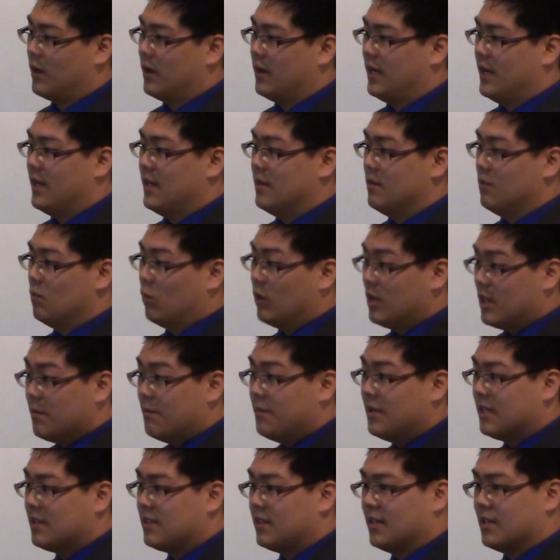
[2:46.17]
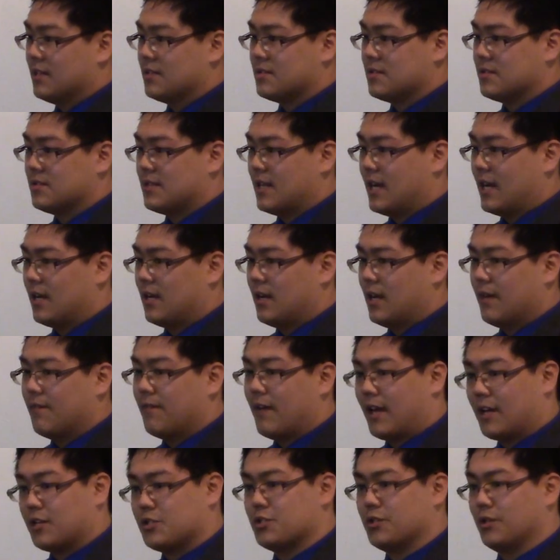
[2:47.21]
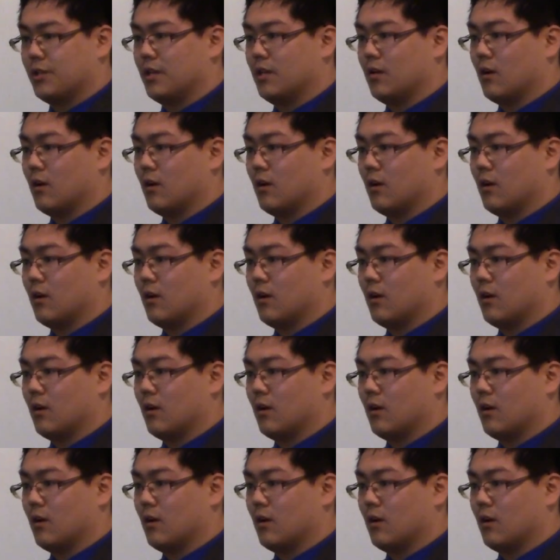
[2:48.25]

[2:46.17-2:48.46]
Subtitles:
And one of the big things is that I've actually